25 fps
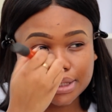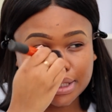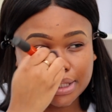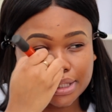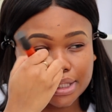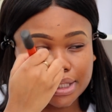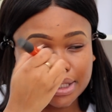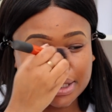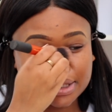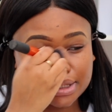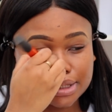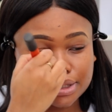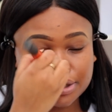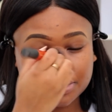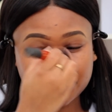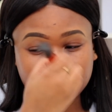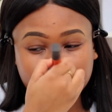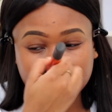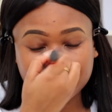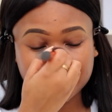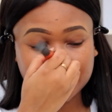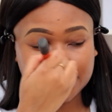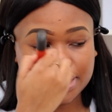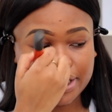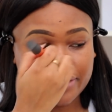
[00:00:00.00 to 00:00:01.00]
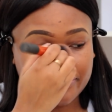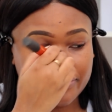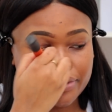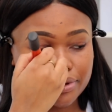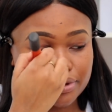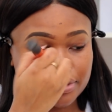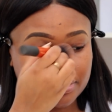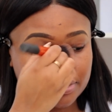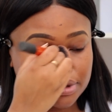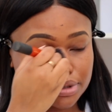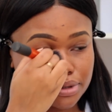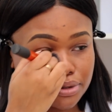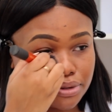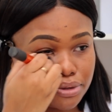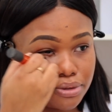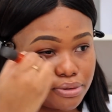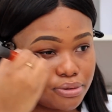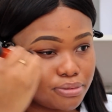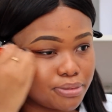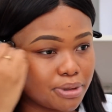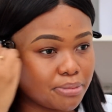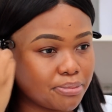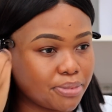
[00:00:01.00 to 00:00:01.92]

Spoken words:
I think it's the 27th, so my